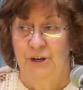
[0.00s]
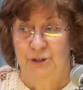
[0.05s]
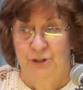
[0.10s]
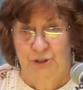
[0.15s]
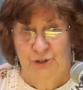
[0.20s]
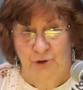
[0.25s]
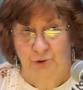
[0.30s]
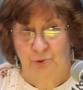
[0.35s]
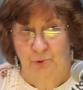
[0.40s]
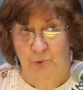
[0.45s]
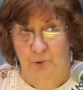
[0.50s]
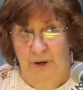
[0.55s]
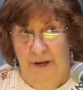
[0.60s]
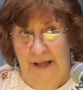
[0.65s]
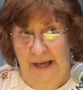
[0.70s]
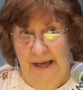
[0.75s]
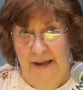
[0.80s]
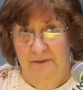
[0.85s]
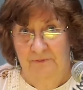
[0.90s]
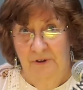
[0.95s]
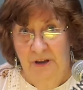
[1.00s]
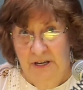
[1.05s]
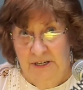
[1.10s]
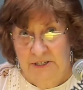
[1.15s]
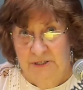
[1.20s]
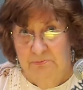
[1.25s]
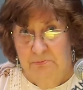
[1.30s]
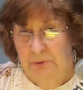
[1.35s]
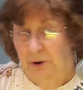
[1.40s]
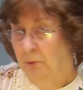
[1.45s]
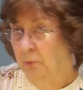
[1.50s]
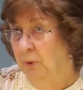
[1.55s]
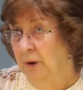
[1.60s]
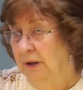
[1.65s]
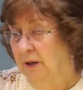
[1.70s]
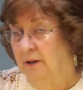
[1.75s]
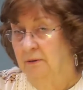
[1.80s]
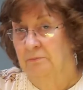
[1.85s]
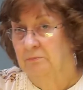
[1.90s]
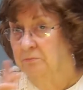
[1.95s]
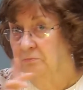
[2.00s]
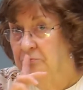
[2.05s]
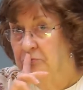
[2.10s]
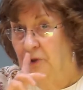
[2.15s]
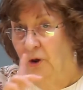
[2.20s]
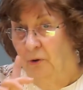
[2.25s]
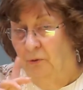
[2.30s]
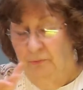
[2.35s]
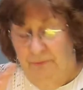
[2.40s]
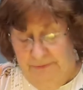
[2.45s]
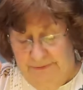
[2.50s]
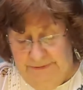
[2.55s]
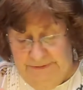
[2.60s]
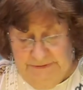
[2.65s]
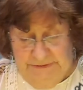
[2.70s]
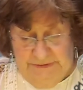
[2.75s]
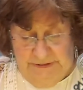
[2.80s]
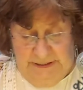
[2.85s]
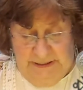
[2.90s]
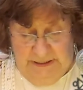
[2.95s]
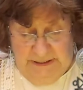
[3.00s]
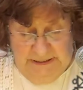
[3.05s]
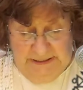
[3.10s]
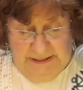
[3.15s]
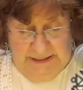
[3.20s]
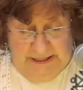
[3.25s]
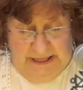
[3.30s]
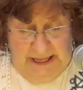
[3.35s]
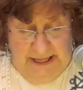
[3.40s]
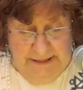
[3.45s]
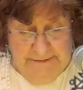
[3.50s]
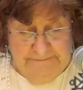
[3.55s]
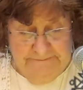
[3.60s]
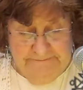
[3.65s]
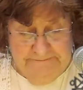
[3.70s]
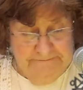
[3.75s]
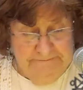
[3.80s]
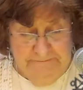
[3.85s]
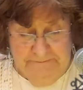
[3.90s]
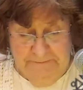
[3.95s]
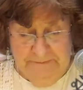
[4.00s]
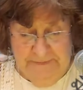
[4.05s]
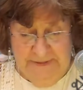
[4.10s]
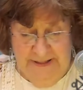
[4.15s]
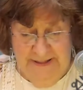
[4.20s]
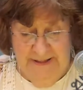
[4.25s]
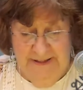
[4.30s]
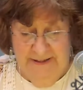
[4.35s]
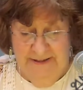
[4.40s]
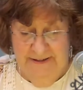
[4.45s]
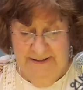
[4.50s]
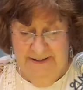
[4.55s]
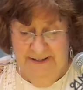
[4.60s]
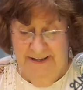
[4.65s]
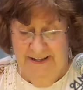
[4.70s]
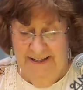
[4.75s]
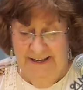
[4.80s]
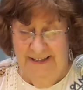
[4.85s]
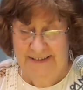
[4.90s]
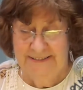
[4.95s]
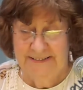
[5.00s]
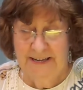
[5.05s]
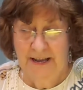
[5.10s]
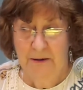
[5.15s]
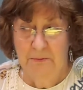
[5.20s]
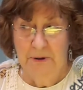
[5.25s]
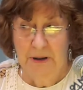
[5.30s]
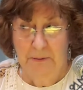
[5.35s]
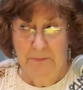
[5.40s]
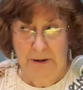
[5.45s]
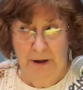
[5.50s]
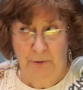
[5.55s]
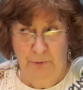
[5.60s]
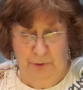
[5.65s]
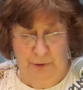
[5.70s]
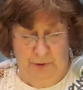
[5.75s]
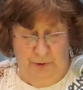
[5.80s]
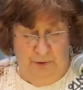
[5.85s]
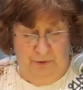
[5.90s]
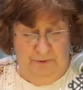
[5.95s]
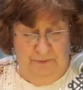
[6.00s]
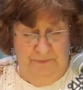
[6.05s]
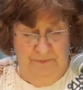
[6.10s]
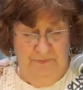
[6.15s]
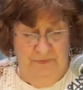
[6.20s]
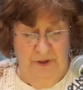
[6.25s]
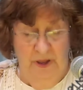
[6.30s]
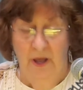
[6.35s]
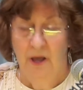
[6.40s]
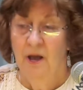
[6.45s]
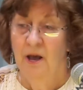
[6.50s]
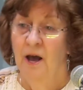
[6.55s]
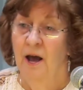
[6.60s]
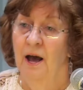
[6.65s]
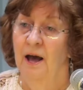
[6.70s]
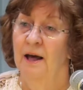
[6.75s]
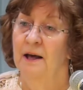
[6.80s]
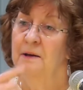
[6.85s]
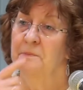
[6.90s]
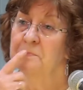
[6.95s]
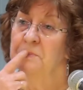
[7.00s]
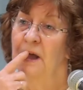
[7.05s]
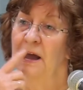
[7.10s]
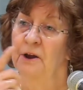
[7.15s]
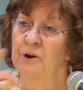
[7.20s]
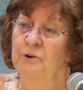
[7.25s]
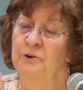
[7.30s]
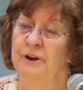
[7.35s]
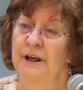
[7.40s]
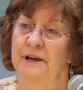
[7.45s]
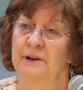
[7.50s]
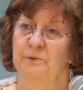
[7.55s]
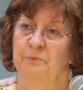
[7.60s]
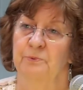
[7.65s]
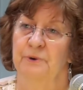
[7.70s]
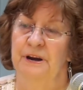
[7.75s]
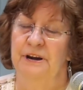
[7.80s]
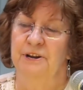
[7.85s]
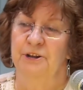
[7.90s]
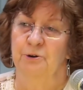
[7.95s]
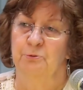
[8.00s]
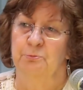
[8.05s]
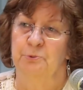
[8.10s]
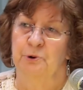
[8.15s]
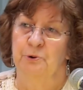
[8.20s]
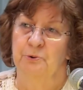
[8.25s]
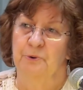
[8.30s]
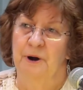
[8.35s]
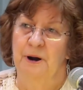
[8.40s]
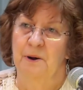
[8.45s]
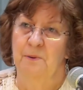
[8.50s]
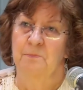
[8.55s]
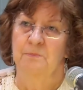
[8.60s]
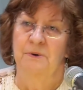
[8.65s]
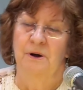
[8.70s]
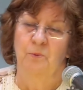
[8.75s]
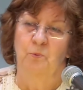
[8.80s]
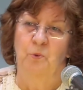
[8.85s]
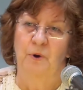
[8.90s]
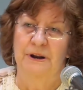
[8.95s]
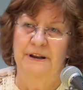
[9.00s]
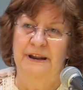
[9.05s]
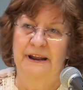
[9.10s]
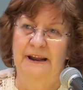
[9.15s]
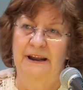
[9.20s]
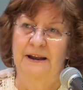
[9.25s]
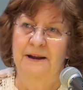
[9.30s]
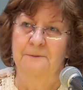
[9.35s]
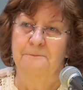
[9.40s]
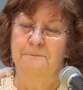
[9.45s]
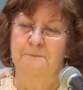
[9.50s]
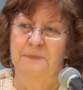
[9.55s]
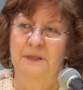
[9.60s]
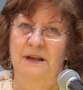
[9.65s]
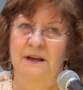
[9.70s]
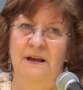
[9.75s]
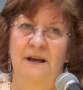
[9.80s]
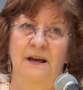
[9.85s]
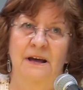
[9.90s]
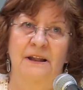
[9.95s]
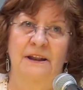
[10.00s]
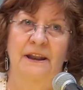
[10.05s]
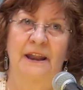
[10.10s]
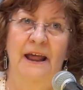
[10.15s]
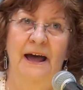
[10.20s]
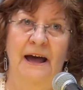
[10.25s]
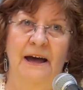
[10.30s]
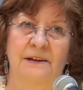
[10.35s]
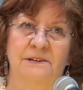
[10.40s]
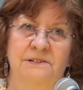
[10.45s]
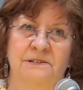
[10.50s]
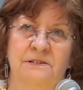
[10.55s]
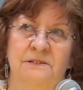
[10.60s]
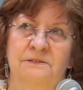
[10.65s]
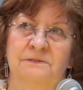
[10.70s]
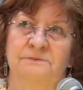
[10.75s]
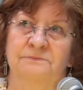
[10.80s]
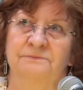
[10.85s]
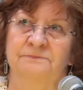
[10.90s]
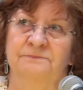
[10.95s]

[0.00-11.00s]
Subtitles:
So do a lot of us, but we, no. It's coming about, though. I heard on a radio program one day, it